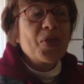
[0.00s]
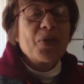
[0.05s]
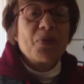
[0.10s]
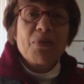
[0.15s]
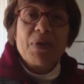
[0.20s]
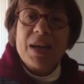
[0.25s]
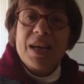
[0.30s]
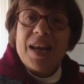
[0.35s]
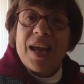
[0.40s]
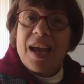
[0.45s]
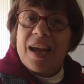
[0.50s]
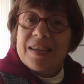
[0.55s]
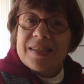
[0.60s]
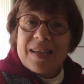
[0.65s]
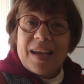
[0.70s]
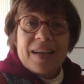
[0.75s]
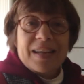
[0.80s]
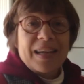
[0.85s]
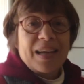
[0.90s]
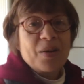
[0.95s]
3
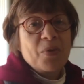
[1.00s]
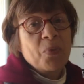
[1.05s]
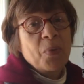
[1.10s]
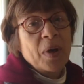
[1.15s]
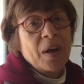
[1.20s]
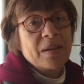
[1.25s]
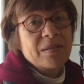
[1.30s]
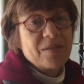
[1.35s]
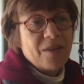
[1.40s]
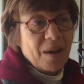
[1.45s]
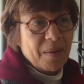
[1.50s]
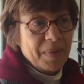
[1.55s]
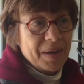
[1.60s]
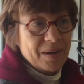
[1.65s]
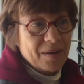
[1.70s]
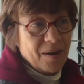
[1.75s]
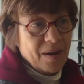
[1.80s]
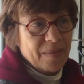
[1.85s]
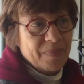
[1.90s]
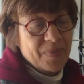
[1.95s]
days I didn't wear
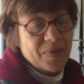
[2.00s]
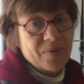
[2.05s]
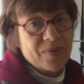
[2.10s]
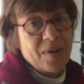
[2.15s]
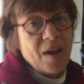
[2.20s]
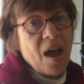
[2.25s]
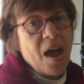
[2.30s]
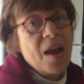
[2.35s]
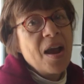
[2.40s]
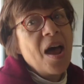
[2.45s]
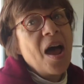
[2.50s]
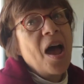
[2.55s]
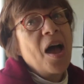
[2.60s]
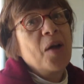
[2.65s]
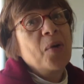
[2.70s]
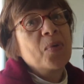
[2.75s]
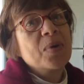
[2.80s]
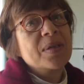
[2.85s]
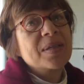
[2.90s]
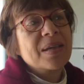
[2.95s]
Tommie Coppers, and
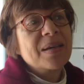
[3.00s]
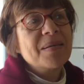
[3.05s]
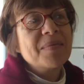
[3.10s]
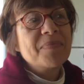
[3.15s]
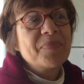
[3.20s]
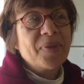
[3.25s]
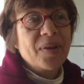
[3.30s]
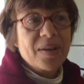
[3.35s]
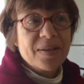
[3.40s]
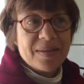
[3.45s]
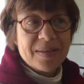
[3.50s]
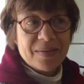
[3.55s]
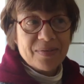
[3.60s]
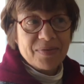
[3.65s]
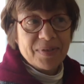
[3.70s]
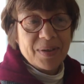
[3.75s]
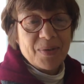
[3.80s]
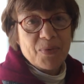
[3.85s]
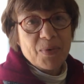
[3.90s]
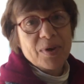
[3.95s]
I was
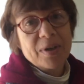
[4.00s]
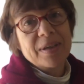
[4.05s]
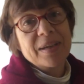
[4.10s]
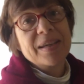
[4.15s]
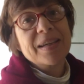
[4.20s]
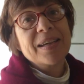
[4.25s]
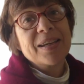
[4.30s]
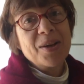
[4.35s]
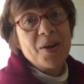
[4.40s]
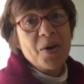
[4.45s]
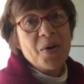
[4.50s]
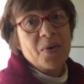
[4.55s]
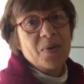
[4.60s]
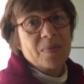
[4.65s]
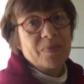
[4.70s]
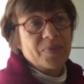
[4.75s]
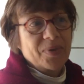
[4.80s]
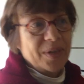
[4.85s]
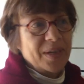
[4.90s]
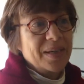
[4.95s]
compulsively working at
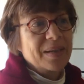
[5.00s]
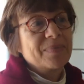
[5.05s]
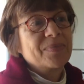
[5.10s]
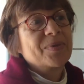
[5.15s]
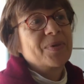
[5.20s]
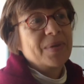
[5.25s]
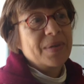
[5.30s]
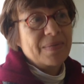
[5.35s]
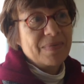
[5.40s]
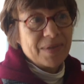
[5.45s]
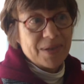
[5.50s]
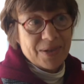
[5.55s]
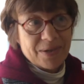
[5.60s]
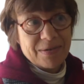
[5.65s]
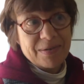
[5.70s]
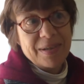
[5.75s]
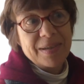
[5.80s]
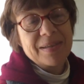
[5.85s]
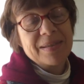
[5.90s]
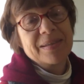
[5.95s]
home, putting up Christmas
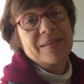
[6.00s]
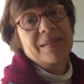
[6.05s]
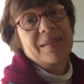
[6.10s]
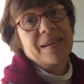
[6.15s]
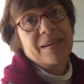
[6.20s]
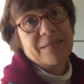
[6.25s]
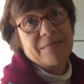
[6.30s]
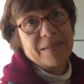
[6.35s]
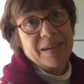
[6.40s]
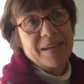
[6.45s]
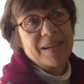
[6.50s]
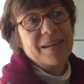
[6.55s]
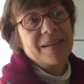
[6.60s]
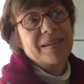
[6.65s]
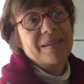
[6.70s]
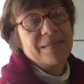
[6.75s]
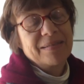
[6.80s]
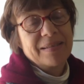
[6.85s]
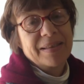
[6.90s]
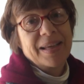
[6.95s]
trees and
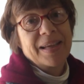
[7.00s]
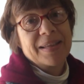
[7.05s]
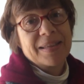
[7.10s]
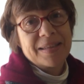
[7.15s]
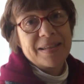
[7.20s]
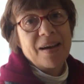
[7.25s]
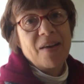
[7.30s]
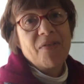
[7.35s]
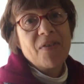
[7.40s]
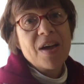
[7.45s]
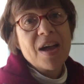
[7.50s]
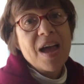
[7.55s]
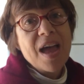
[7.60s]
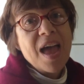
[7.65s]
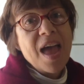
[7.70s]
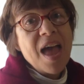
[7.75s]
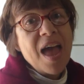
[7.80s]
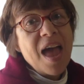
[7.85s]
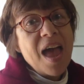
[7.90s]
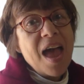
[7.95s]
decorating and all that stuff.
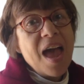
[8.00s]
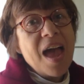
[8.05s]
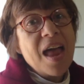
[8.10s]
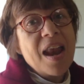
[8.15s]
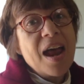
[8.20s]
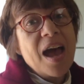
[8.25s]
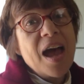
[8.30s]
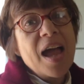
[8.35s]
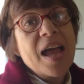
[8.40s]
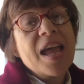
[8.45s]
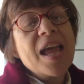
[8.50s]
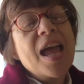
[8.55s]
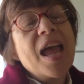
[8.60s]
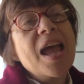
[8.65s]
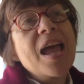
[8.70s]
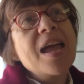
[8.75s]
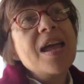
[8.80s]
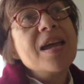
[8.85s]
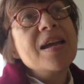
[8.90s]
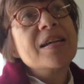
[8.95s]
And I
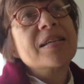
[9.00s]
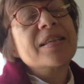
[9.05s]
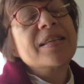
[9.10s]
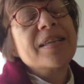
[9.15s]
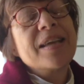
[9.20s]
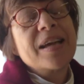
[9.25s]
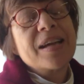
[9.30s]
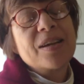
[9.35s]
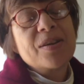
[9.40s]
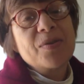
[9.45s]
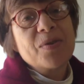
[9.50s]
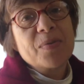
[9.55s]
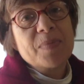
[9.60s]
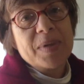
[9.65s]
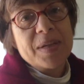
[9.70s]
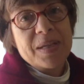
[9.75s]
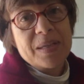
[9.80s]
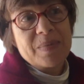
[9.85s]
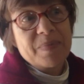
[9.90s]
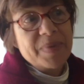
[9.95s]
ached like
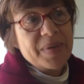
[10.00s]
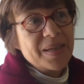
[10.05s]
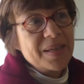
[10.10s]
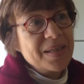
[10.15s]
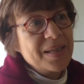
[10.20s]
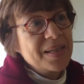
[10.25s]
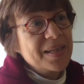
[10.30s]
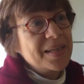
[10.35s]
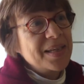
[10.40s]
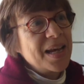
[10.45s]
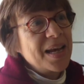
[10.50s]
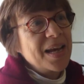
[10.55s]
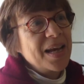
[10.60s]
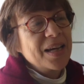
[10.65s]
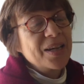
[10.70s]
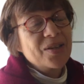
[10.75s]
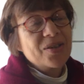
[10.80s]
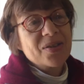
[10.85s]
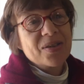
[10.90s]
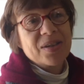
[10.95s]
nobody's business, and
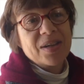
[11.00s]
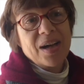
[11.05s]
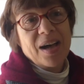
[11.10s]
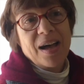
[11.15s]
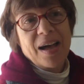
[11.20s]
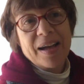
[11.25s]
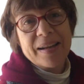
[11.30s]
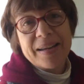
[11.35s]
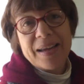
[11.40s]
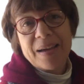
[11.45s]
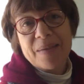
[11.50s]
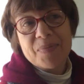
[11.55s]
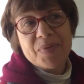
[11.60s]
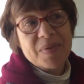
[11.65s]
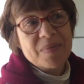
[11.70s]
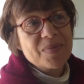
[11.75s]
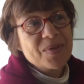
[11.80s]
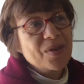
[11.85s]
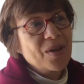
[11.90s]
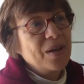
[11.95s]
I took a hot
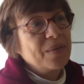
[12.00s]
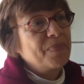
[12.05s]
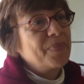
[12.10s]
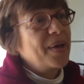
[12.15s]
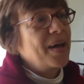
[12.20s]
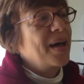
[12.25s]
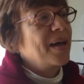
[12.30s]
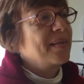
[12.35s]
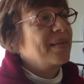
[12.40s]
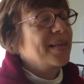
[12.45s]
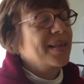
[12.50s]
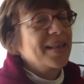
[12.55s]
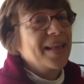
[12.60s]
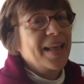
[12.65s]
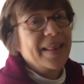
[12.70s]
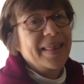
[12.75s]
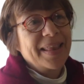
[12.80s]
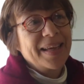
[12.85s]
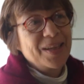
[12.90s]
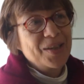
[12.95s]
Epsom salt bath,
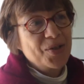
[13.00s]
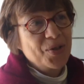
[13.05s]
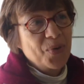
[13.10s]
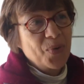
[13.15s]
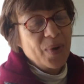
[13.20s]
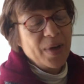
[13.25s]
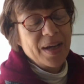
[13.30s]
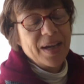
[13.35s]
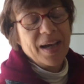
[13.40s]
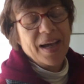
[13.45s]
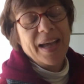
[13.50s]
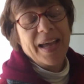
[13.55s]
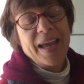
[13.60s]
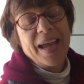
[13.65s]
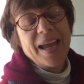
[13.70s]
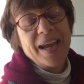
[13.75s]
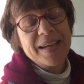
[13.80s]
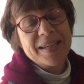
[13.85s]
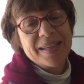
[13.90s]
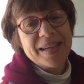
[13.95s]
nothing doing. I
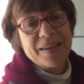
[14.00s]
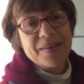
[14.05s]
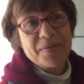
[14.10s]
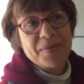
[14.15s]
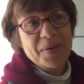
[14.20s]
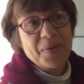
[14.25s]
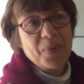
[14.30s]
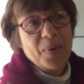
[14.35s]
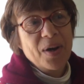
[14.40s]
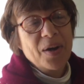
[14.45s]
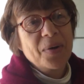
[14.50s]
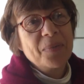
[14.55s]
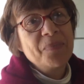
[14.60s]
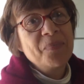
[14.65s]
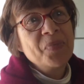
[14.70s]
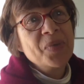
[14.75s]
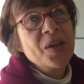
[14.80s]
ached everywhere.